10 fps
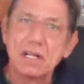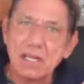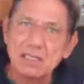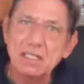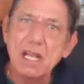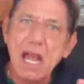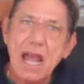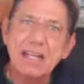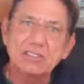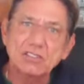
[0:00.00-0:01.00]
Let the
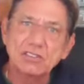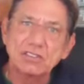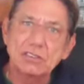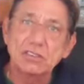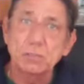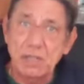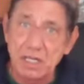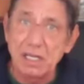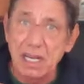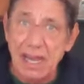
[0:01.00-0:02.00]
actions
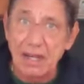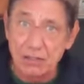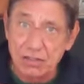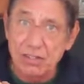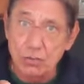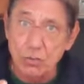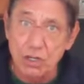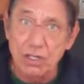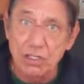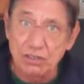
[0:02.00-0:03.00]
speak louder than
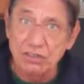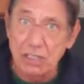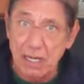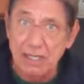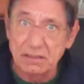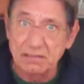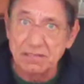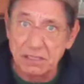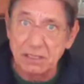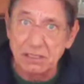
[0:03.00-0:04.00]
words kind
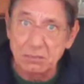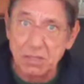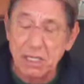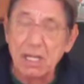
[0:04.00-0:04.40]
of team,